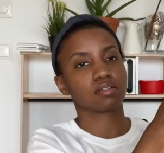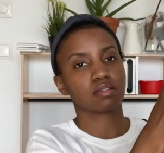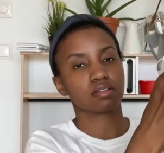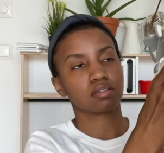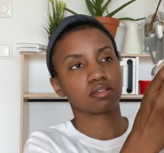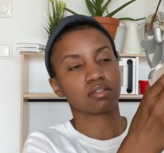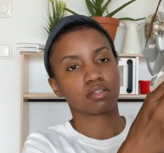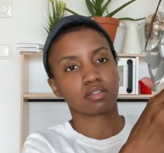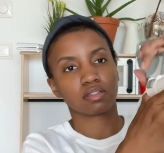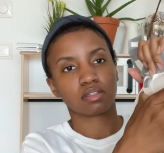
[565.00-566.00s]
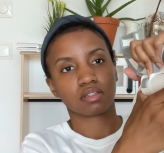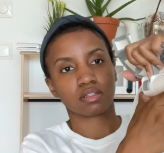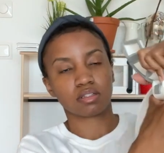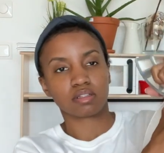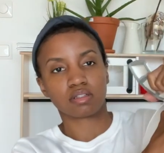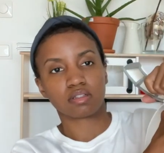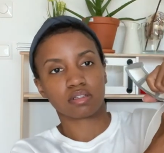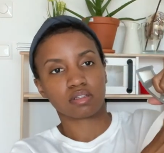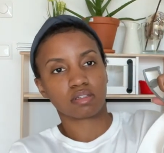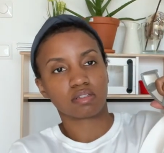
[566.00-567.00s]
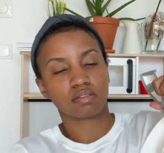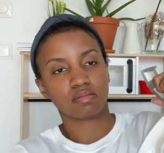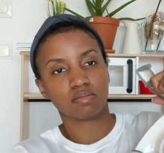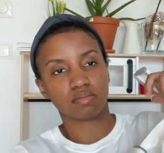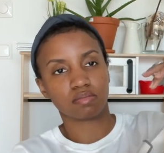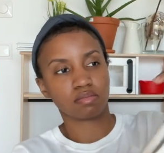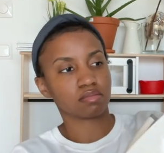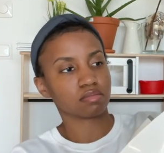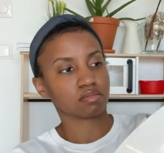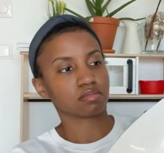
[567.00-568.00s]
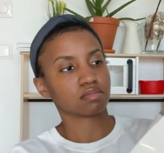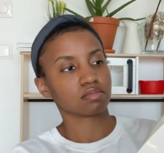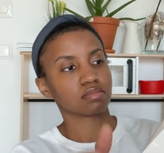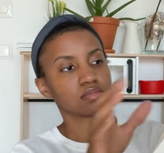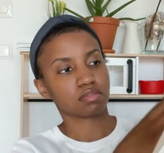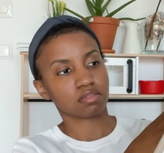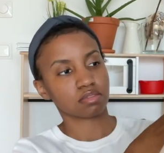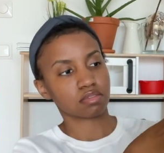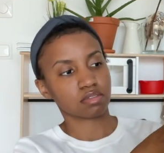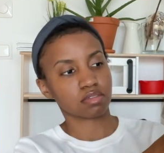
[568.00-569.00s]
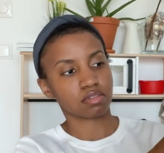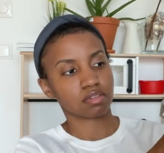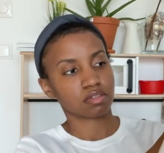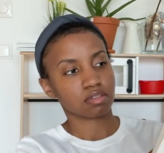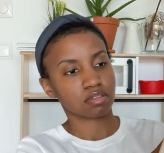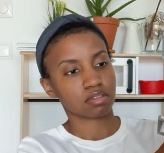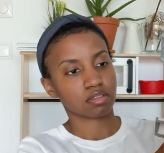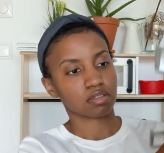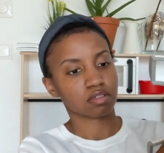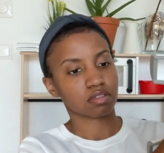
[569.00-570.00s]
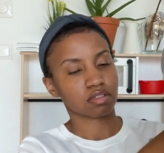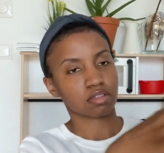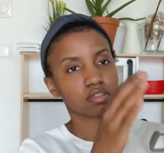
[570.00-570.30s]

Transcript: Nothing is said.